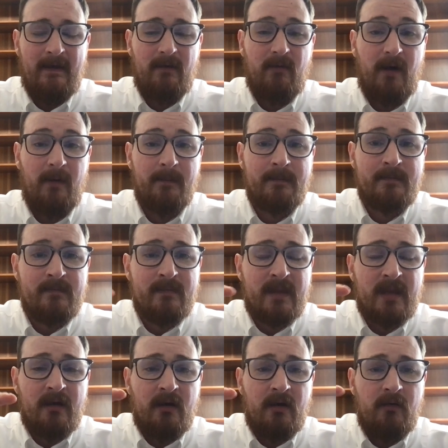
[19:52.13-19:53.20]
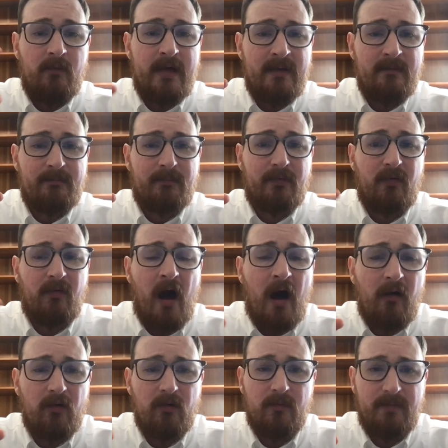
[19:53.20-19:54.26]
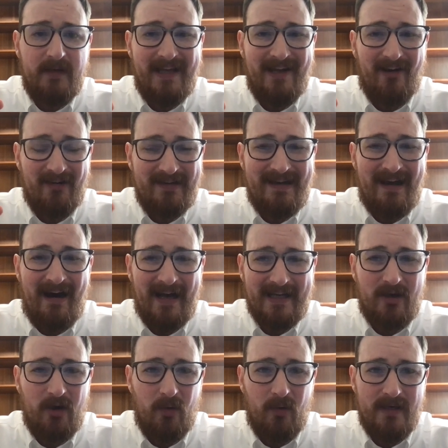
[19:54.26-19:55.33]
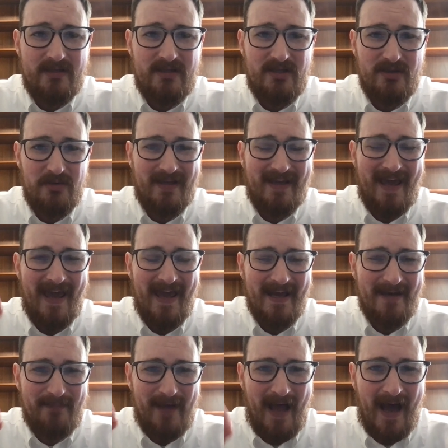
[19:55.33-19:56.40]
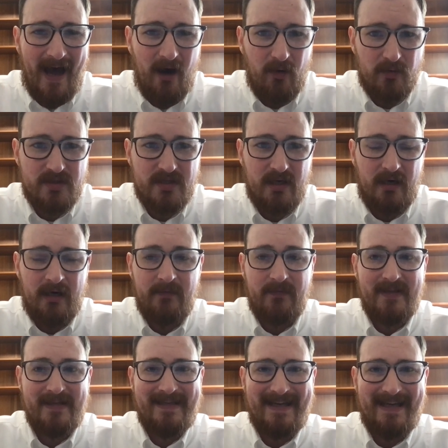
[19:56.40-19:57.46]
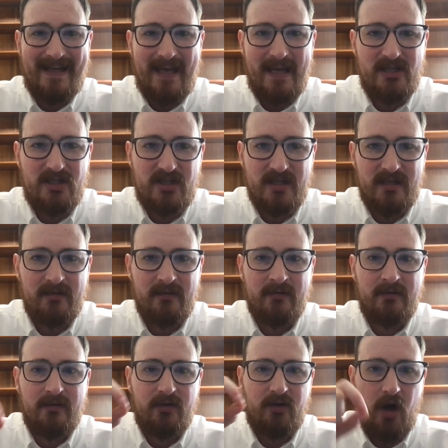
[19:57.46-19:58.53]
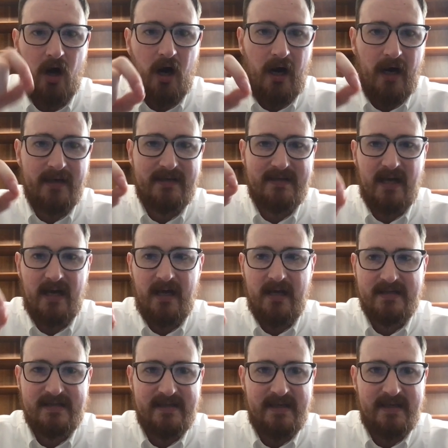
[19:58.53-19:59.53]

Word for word: Well, we probably are not going to camp out on the negation God does